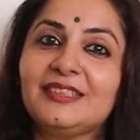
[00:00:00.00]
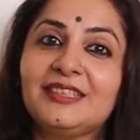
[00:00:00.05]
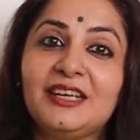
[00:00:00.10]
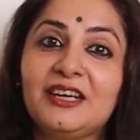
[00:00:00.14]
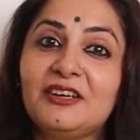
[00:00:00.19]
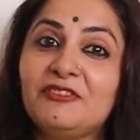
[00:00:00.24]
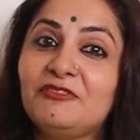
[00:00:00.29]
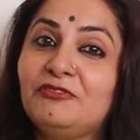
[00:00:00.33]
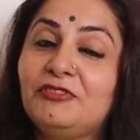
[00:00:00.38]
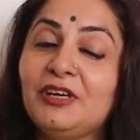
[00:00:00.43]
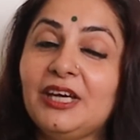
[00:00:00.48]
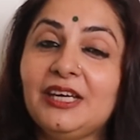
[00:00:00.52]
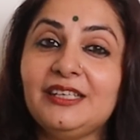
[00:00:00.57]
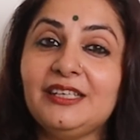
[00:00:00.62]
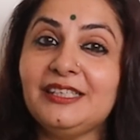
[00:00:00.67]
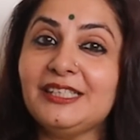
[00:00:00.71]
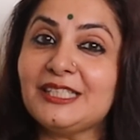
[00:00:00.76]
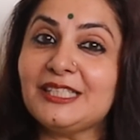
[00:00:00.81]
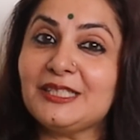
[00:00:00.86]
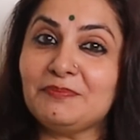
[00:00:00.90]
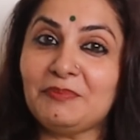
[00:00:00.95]
There are
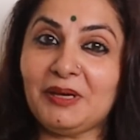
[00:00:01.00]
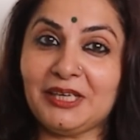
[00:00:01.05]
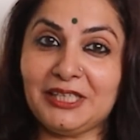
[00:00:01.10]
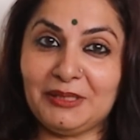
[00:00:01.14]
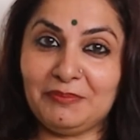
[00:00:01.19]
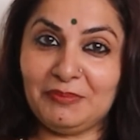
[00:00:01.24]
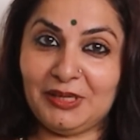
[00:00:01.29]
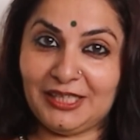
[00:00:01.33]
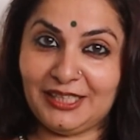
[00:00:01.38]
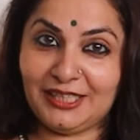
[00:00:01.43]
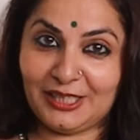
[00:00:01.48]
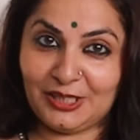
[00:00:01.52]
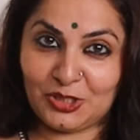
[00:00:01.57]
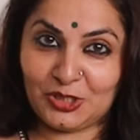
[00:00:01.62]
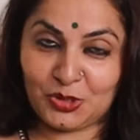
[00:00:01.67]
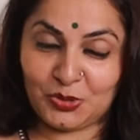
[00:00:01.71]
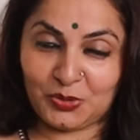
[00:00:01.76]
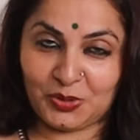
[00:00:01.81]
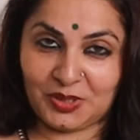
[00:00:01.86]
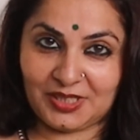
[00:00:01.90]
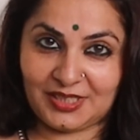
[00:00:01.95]
various many
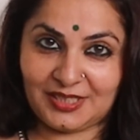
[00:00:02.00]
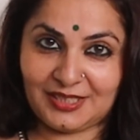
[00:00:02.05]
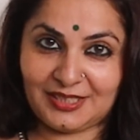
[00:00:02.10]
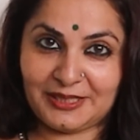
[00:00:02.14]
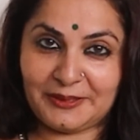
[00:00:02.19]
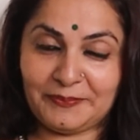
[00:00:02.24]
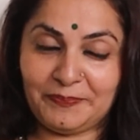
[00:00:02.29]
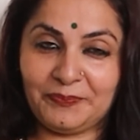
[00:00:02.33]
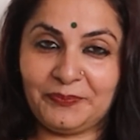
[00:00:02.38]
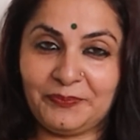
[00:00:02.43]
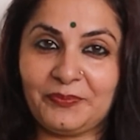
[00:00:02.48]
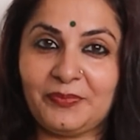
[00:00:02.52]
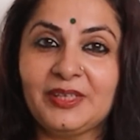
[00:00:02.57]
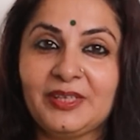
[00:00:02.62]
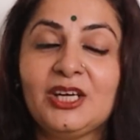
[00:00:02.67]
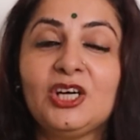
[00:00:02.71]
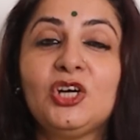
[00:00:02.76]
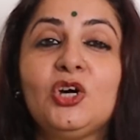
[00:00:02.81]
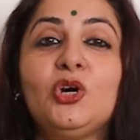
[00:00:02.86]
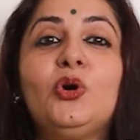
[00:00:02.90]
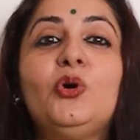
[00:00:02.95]
meanings to this.
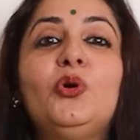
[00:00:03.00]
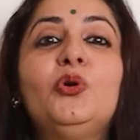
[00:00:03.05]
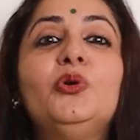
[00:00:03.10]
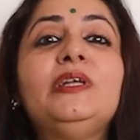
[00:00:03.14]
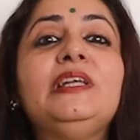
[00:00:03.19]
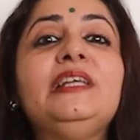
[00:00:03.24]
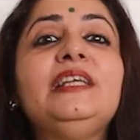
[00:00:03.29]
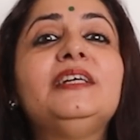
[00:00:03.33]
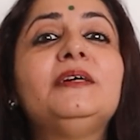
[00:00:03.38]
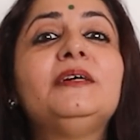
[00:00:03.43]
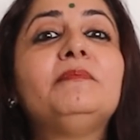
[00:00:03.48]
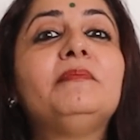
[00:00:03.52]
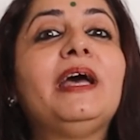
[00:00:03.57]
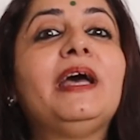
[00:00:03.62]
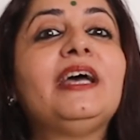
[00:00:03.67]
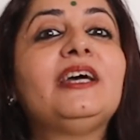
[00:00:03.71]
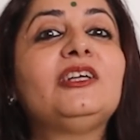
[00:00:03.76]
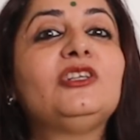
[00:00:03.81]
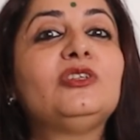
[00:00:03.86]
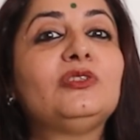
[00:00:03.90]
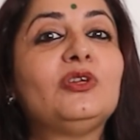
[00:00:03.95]
Only a
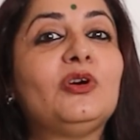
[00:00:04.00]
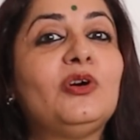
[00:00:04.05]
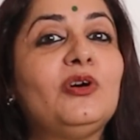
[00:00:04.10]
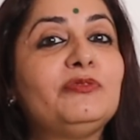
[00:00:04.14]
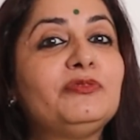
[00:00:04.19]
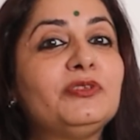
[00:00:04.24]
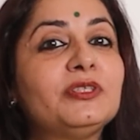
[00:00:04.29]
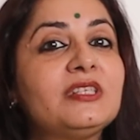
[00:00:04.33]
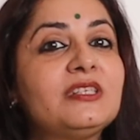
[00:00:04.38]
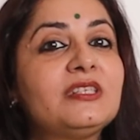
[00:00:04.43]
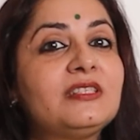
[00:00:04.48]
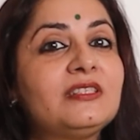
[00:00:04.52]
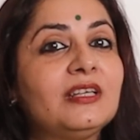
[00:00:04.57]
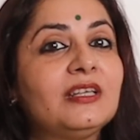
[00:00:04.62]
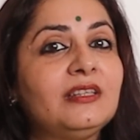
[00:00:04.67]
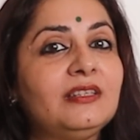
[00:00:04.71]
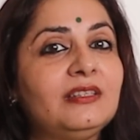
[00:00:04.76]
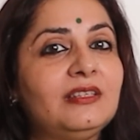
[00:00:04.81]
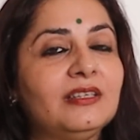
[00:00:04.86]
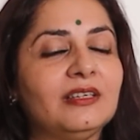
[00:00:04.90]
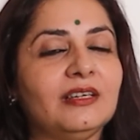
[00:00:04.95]
man of a
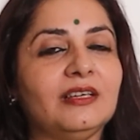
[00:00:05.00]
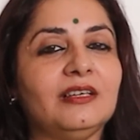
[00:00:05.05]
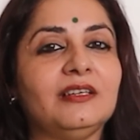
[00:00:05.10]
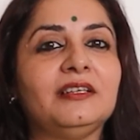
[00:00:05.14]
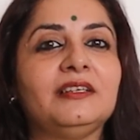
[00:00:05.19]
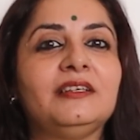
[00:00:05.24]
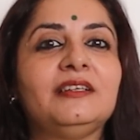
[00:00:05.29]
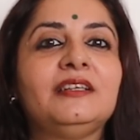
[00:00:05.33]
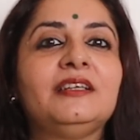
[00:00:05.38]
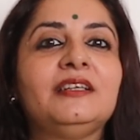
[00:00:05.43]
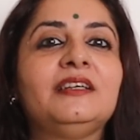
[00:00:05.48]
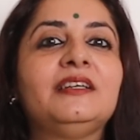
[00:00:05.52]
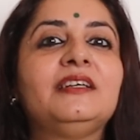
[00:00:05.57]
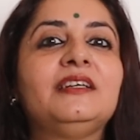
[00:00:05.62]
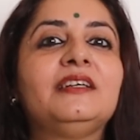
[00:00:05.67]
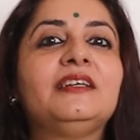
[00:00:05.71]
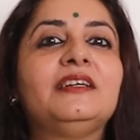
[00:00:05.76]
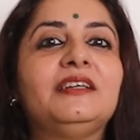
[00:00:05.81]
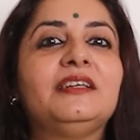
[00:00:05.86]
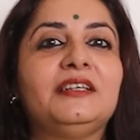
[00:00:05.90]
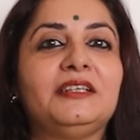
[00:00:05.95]
siddha,
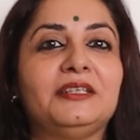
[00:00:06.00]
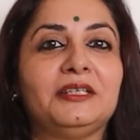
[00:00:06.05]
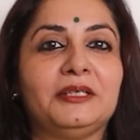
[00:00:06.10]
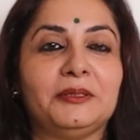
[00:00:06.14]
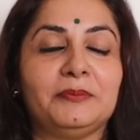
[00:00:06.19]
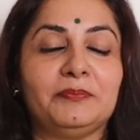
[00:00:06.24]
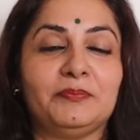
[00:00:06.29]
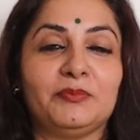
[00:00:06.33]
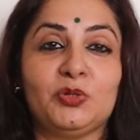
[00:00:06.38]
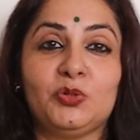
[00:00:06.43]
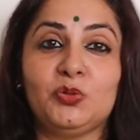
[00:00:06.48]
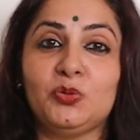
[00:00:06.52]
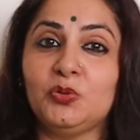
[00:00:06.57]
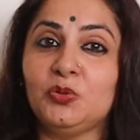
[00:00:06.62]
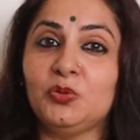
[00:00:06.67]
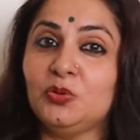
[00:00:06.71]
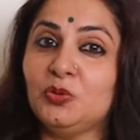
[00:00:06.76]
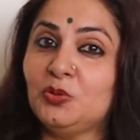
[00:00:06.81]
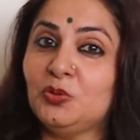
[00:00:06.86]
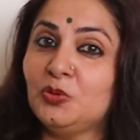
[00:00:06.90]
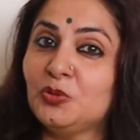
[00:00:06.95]
uh, who,
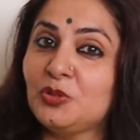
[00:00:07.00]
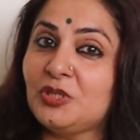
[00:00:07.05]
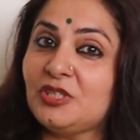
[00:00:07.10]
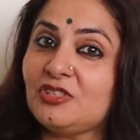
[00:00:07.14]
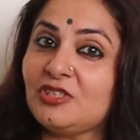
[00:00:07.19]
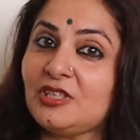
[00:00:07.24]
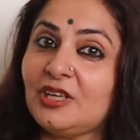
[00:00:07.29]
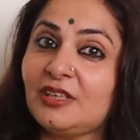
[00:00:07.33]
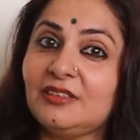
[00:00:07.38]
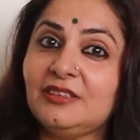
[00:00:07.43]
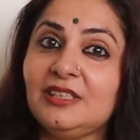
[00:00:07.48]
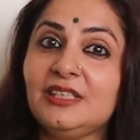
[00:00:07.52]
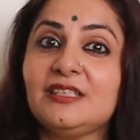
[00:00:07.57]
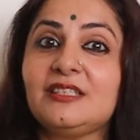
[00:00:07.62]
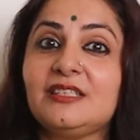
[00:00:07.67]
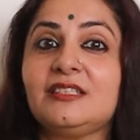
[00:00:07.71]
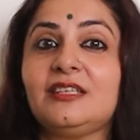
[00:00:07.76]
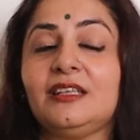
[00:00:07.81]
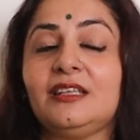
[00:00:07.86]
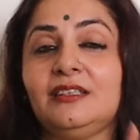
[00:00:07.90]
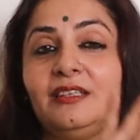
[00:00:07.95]
whose shakti
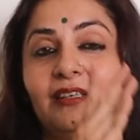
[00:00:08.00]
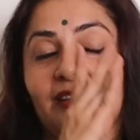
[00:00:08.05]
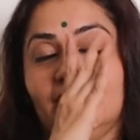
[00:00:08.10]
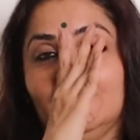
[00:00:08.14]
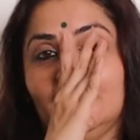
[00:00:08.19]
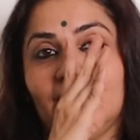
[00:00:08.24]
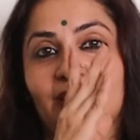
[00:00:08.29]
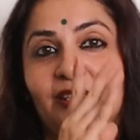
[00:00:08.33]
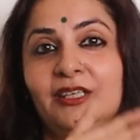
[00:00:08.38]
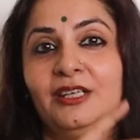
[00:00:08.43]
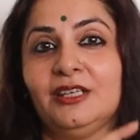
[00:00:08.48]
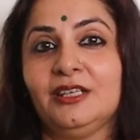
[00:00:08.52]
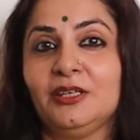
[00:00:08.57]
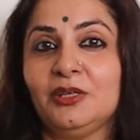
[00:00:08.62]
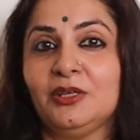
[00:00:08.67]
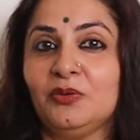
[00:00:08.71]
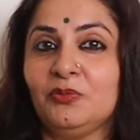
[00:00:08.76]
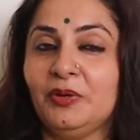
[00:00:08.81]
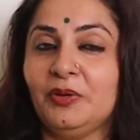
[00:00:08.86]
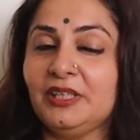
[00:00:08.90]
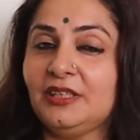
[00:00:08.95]
is siddha,
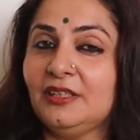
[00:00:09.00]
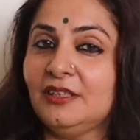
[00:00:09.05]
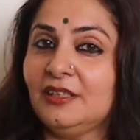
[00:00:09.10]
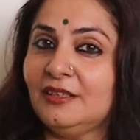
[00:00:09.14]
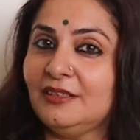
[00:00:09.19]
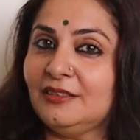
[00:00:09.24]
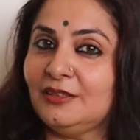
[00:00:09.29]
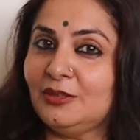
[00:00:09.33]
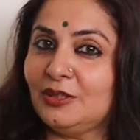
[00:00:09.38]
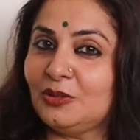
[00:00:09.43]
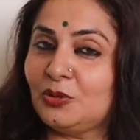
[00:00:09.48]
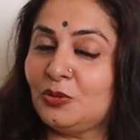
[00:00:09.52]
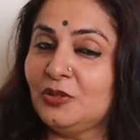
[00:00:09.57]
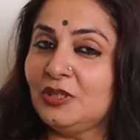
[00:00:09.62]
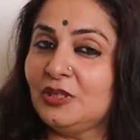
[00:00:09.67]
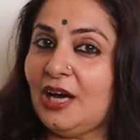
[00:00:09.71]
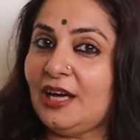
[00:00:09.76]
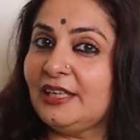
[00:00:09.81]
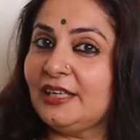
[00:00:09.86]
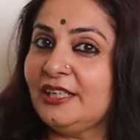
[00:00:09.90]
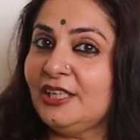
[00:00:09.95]
whether
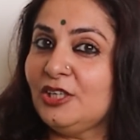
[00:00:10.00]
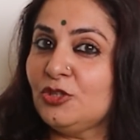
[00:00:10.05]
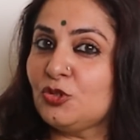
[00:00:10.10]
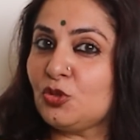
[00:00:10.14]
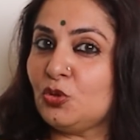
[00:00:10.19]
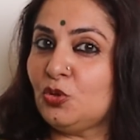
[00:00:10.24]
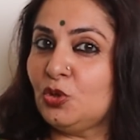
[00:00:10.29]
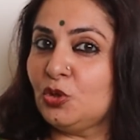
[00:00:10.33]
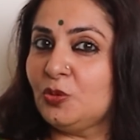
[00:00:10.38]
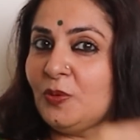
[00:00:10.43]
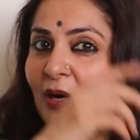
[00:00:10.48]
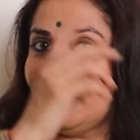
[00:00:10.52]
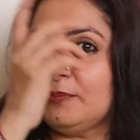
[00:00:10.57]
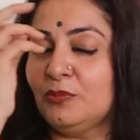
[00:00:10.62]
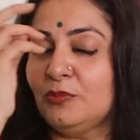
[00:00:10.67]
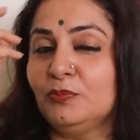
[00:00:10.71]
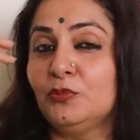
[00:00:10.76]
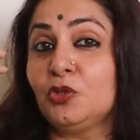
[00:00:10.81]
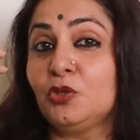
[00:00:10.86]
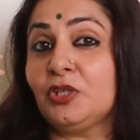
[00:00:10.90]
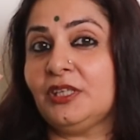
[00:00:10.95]
Kundalini is Urdhva
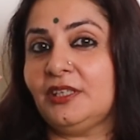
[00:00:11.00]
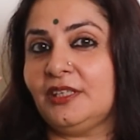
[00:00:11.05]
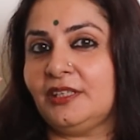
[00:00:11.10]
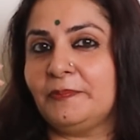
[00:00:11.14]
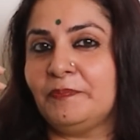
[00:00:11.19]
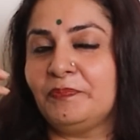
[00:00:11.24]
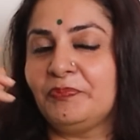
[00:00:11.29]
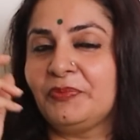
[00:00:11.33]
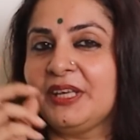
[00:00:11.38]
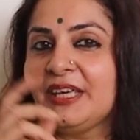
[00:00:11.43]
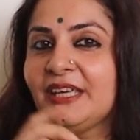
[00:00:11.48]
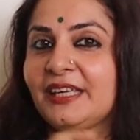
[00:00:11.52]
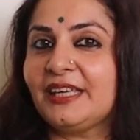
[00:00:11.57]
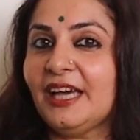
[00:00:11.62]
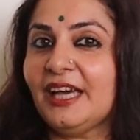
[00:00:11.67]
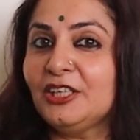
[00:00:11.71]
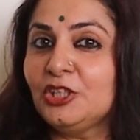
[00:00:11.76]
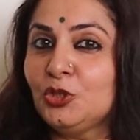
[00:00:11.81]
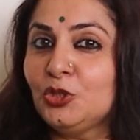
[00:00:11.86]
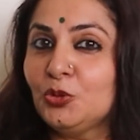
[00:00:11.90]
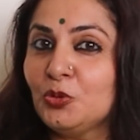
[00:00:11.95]
Mukhi,
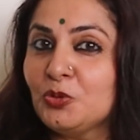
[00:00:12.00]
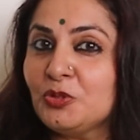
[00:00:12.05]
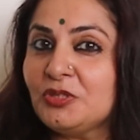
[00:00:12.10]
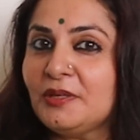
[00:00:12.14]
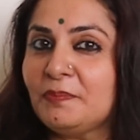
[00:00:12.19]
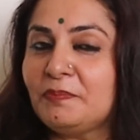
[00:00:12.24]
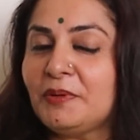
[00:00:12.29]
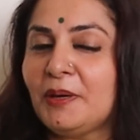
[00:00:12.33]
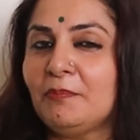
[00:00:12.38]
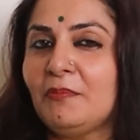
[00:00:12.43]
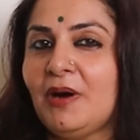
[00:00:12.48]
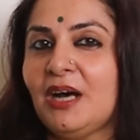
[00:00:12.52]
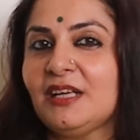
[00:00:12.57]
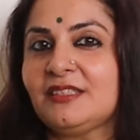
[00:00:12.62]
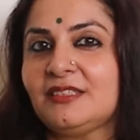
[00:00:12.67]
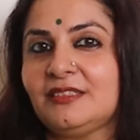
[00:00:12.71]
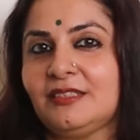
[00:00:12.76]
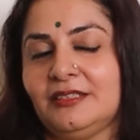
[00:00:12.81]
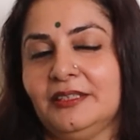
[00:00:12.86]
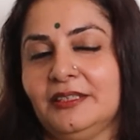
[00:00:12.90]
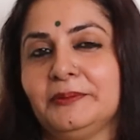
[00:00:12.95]
can use the
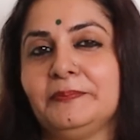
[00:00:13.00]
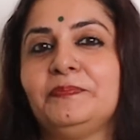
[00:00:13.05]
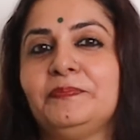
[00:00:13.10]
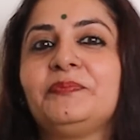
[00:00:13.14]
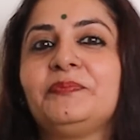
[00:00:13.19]
Brahmastra.